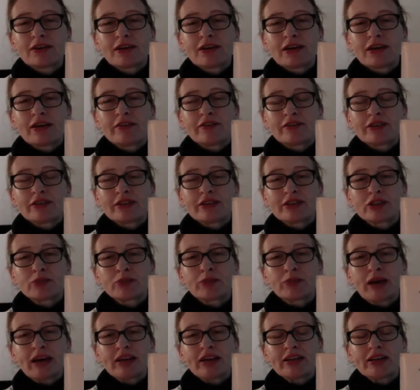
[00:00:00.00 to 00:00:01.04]
either in
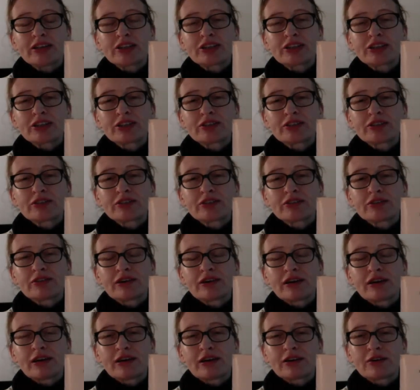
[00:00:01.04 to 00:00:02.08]
Spanish
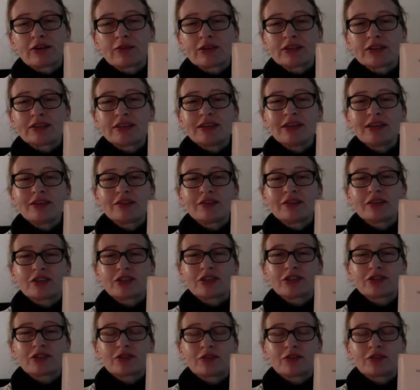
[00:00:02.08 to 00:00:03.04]
going to English